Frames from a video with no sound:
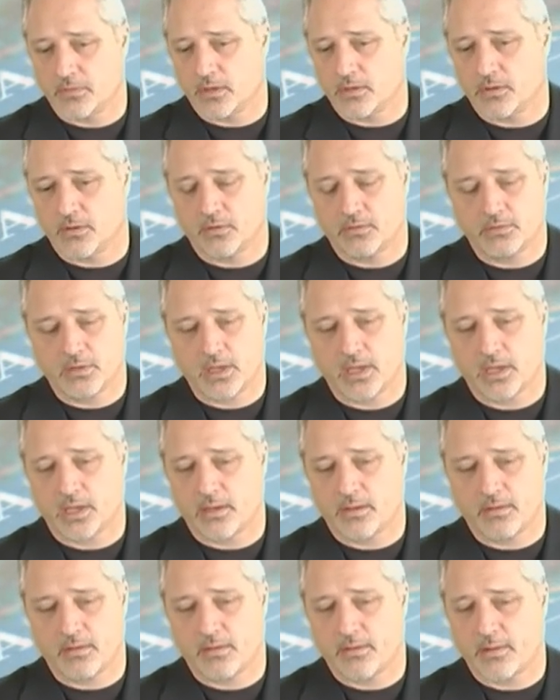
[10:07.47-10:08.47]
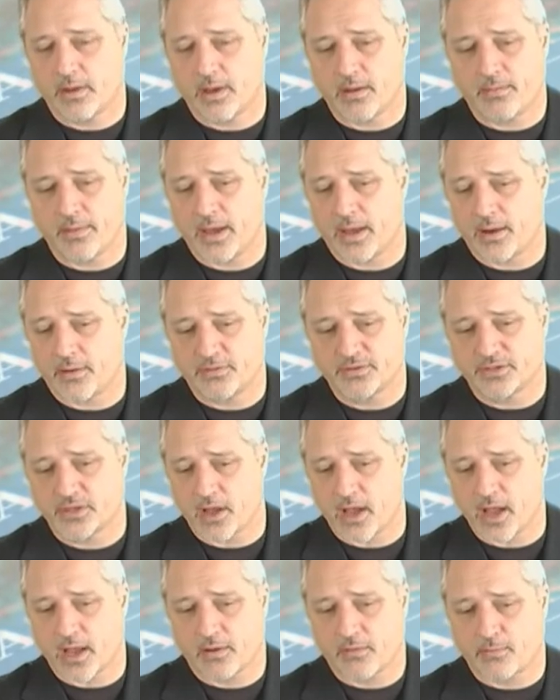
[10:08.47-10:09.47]
amount of
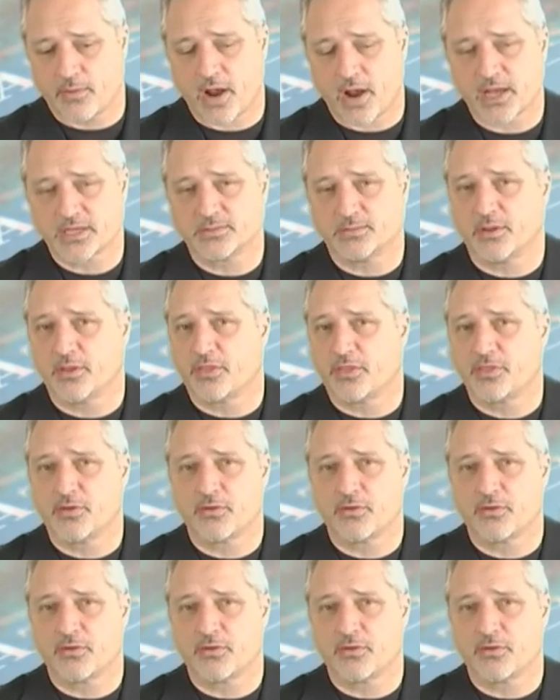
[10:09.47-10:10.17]
stock, approximately